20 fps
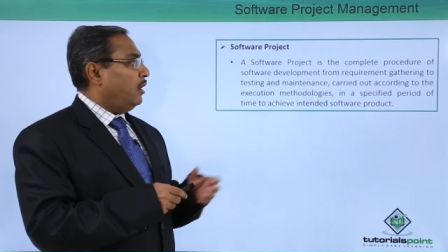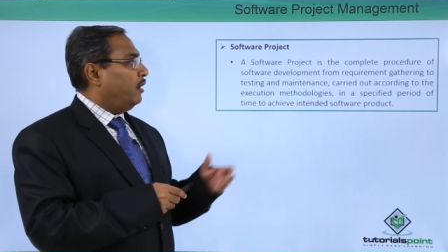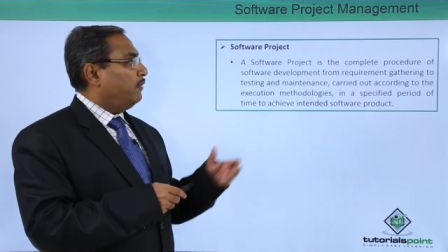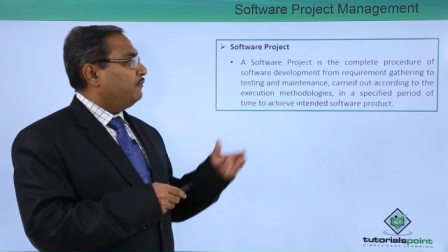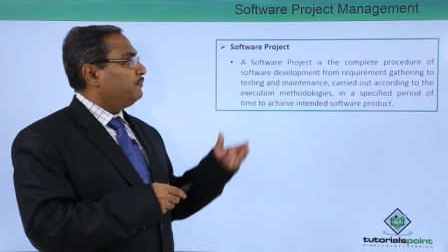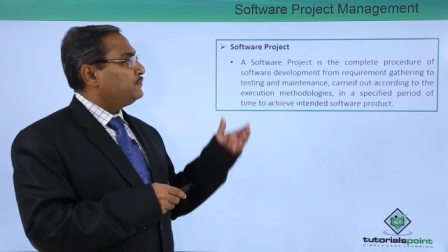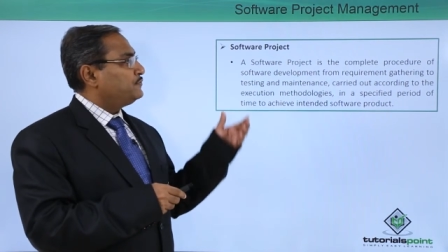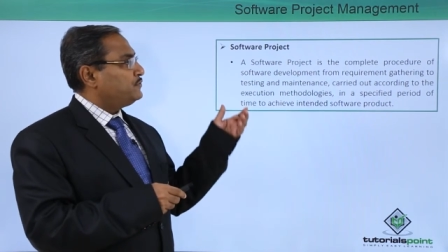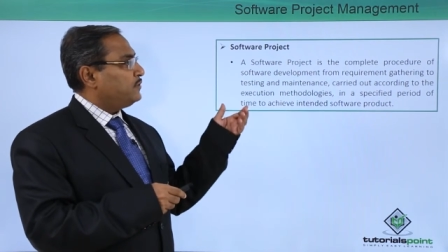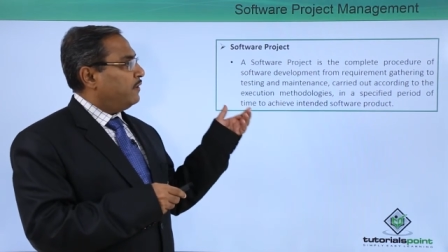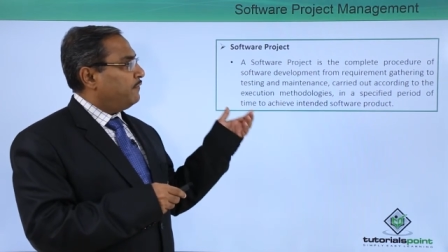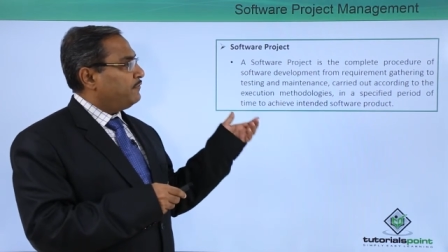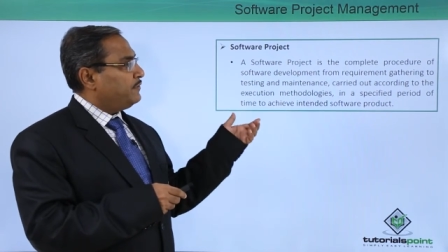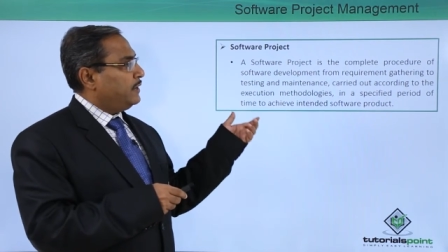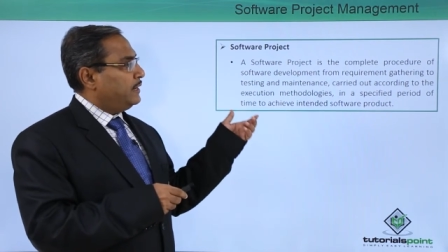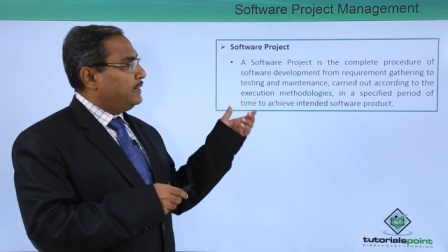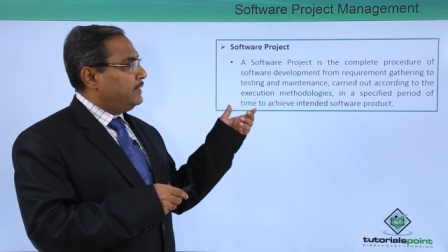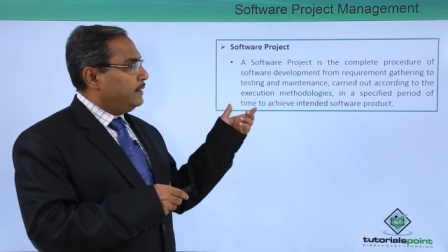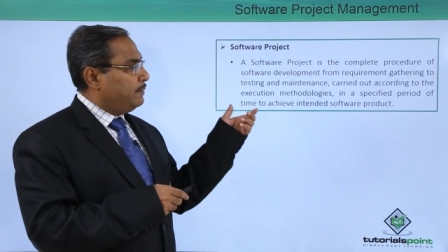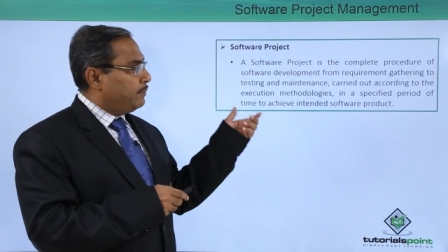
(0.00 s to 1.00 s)
of
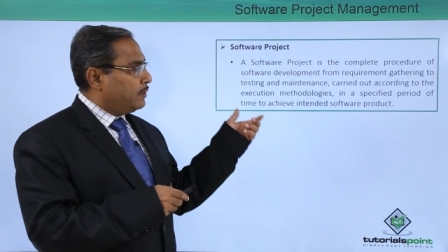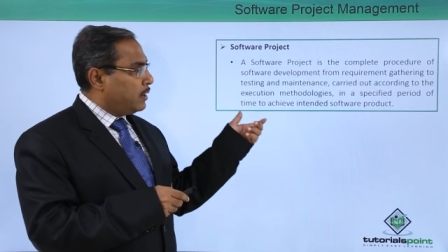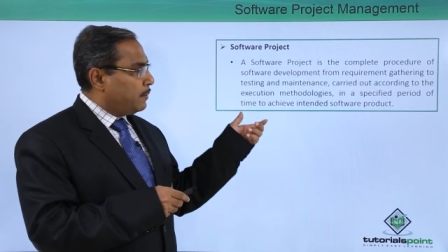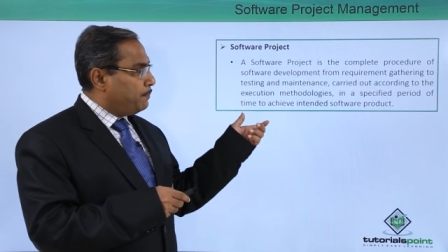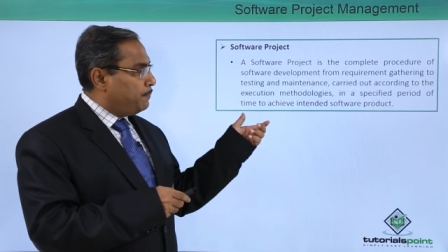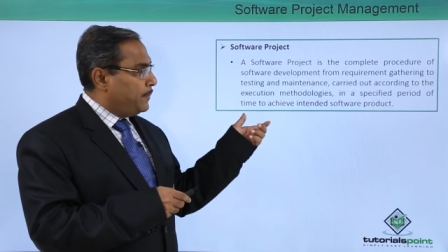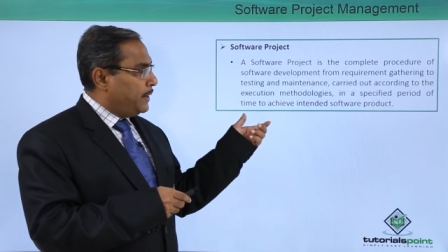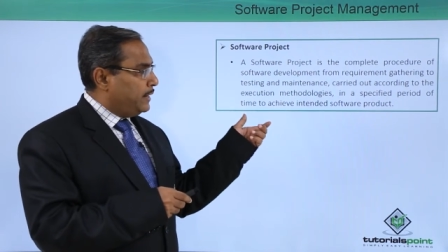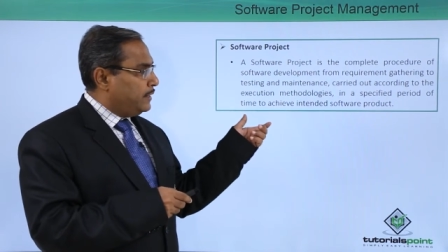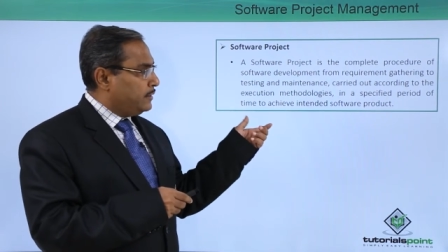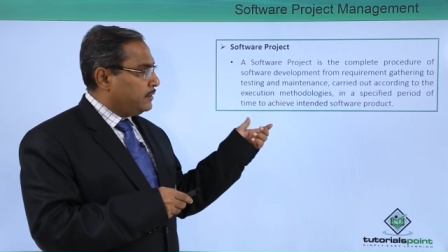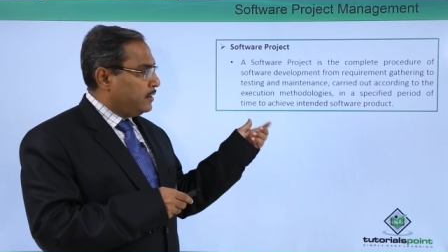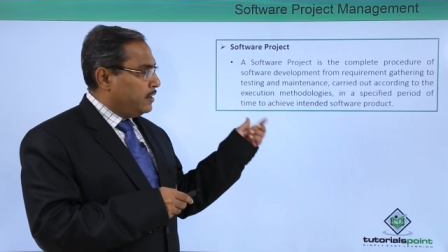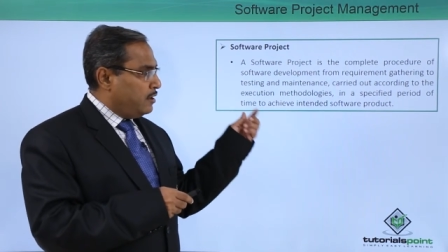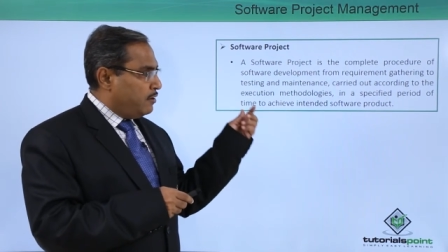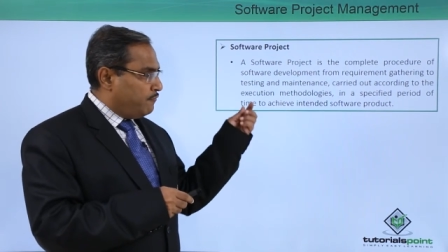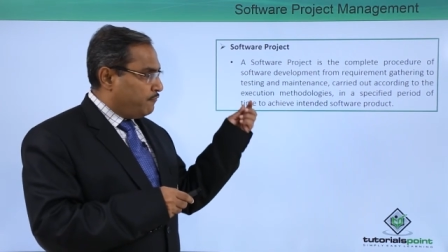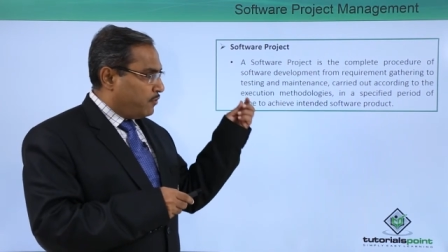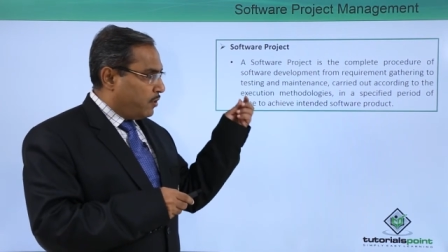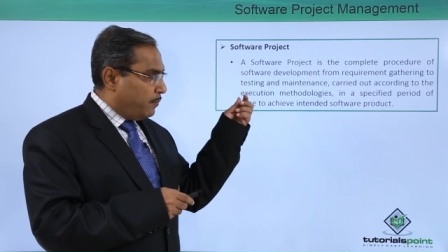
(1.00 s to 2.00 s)
software development
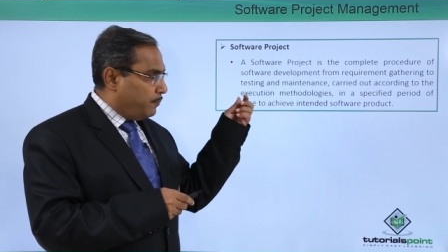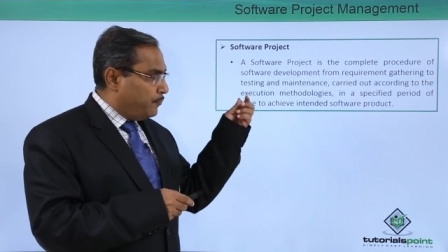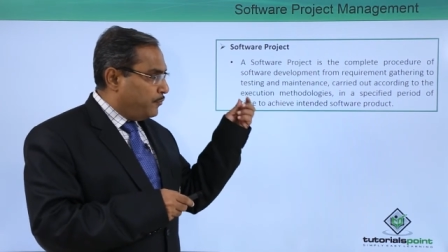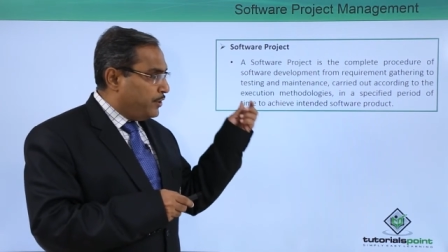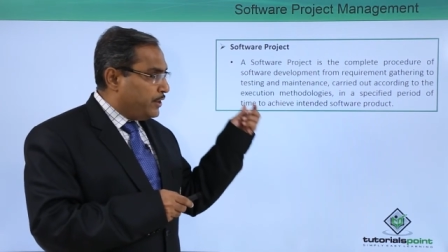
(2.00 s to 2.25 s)
from